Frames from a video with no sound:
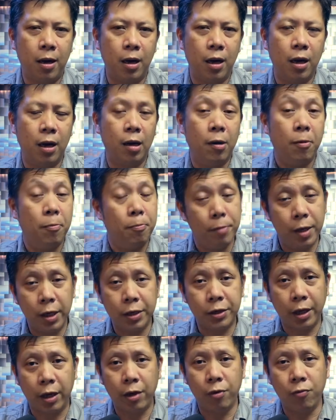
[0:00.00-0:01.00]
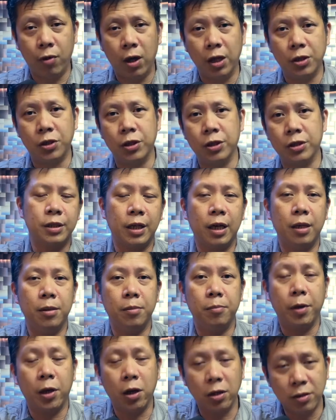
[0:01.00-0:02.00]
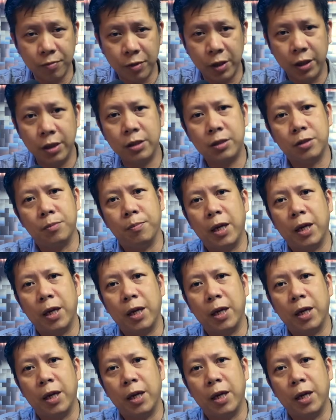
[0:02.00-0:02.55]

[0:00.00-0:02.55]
Uh, military watches, and because of this,